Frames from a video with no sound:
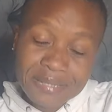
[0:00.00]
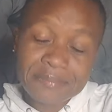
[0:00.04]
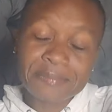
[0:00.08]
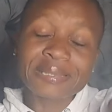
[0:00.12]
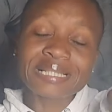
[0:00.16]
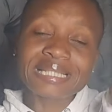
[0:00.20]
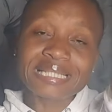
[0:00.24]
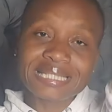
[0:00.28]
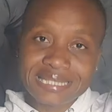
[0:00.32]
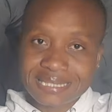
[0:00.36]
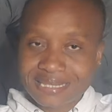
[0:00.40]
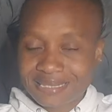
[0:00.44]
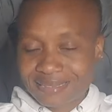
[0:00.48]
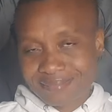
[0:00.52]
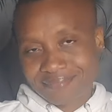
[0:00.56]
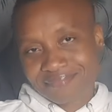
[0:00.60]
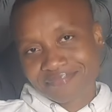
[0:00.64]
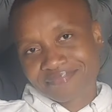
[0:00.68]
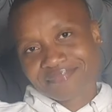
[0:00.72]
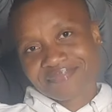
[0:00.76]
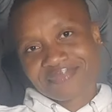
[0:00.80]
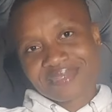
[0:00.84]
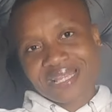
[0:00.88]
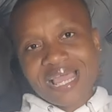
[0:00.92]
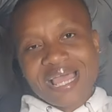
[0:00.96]
please
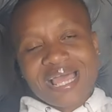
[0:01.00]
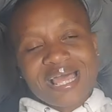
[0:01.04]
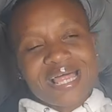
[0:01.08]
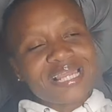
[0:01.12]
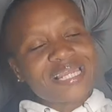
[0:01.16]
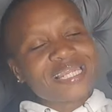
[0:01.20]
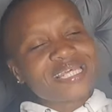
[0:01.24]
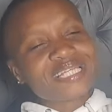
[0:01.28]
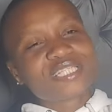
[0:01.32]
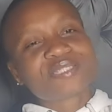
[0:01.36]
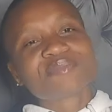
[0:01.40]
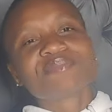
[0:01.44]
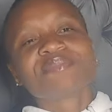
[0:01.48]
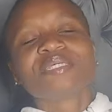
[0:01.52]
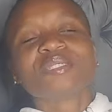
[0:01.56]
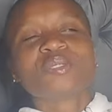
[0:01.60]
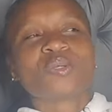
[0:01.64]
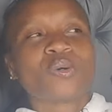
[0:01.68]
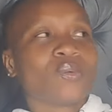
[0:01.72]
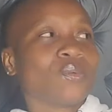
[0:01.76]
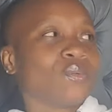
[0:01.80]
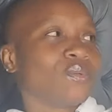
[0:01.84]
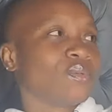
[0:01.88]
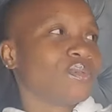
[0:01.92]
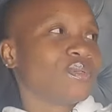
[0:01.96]
let me
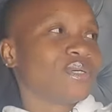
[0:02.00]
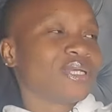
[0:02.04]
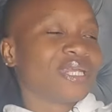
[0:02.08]
know.